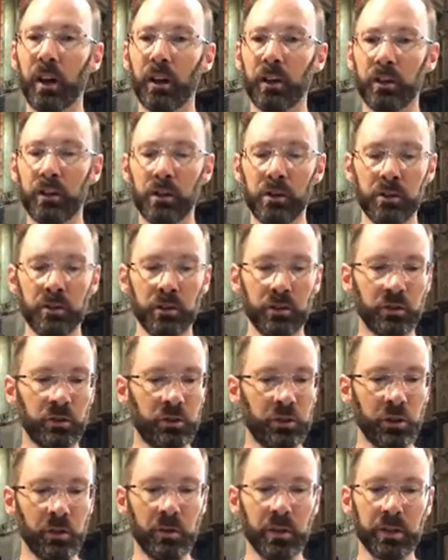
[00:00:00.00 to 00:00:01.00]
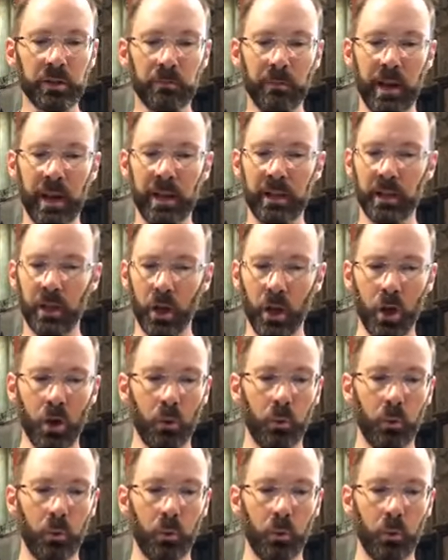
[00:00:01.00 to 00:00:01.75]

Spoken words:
a good Jewish man,